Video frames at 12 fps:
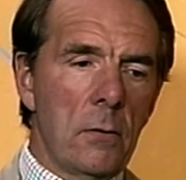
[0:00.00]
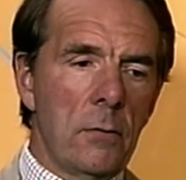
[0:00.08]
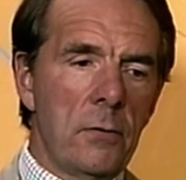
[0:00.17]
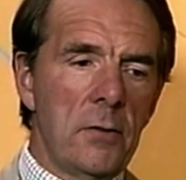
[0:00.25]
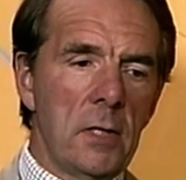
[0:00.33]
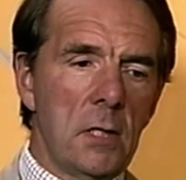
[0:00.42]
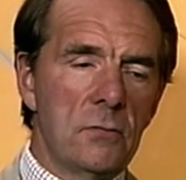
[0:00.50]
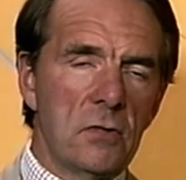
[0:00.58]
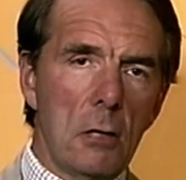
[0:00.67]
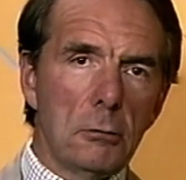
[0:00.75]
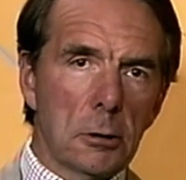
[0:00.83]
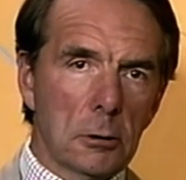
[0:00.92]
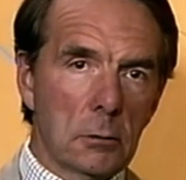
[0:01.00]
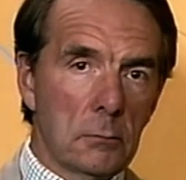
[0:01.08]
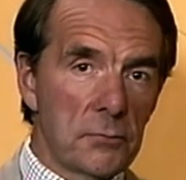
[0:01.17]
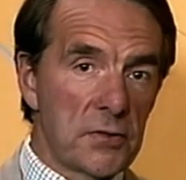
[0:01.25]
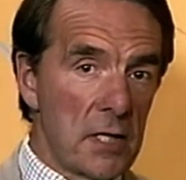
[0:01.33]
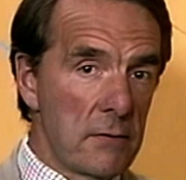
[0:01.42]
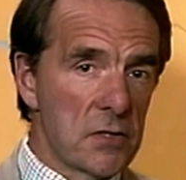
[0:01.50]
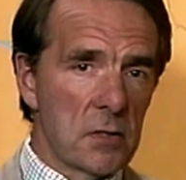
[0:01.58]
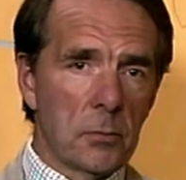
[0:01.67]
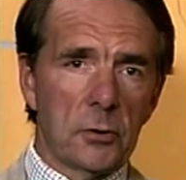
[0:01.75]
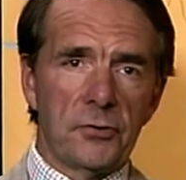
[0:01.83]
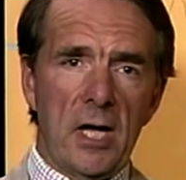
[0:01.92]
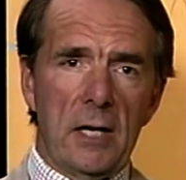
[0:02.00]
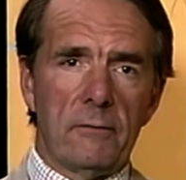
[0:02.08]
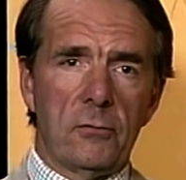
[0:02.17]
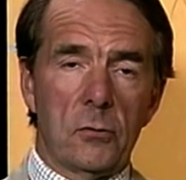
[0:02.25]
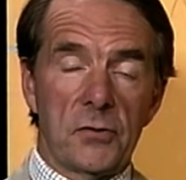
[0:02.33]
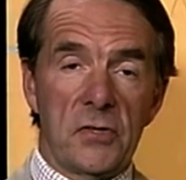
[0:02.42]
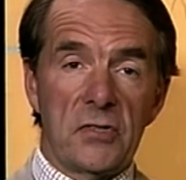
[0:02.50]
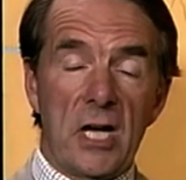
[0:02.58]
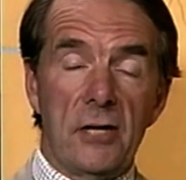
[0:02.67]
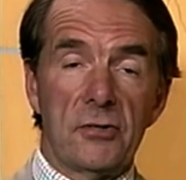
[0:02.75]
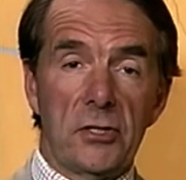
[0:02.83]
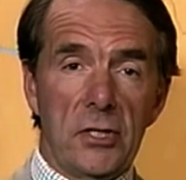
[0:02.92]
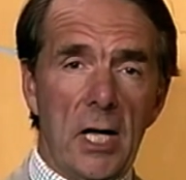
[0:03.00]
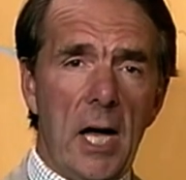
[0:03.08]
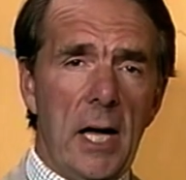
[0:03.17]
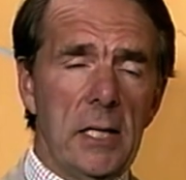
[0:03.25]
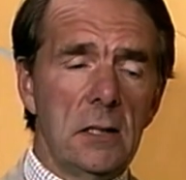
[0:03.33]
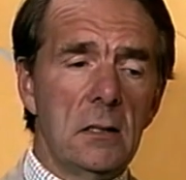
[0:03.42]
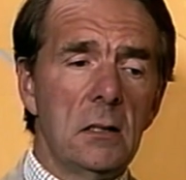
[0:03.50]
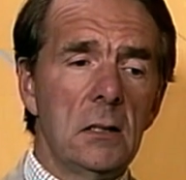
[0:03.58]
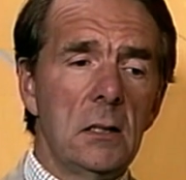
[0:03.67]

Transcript: The total serviceable tank force is down to 9,